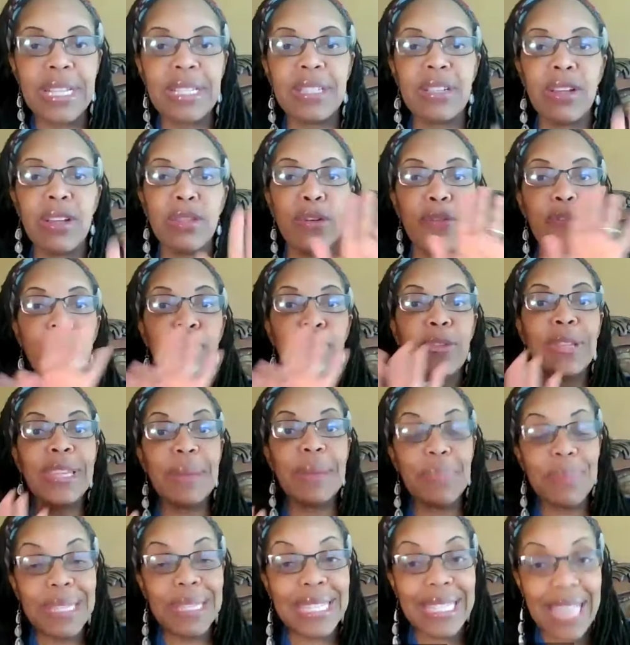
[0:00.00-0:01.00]
because on the
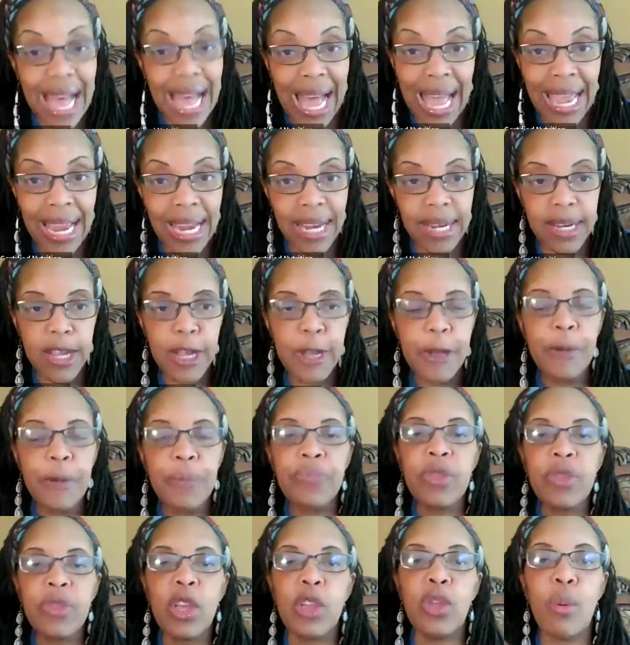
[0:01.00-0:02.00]
flip side,
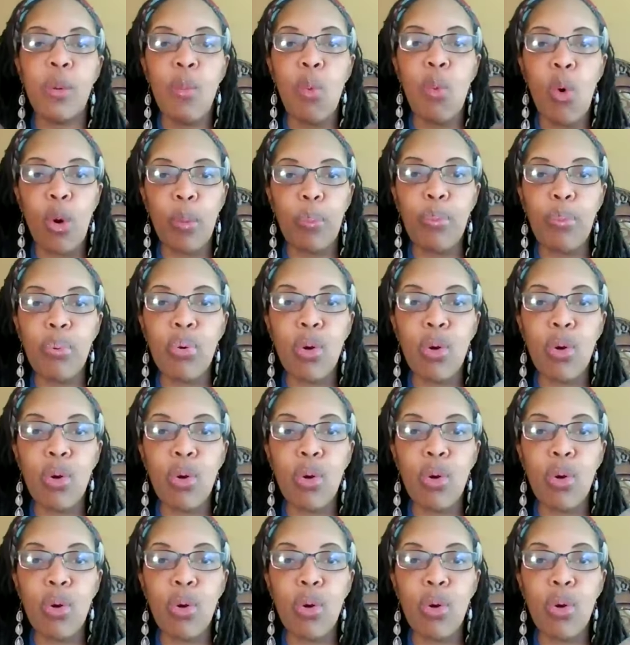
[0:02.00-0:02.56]
the more